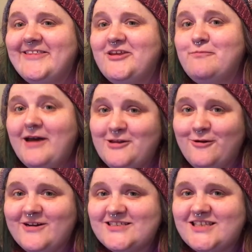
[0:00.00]
you might
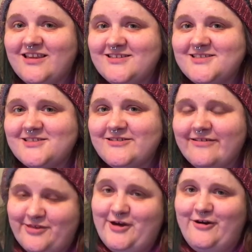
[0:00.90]
notice that this is the
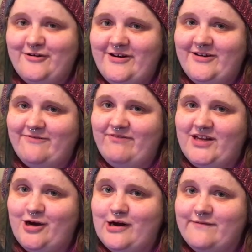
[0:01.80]
third
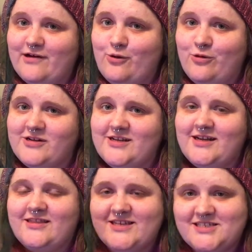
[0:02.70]
video I've recorded
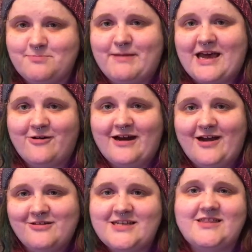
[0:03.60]
in this
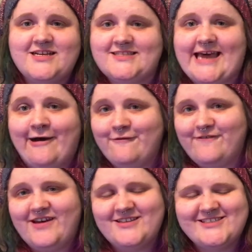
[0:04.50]
background, in this
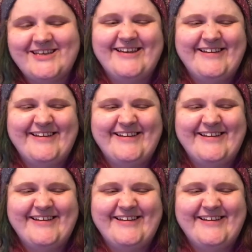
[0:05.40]
outfit.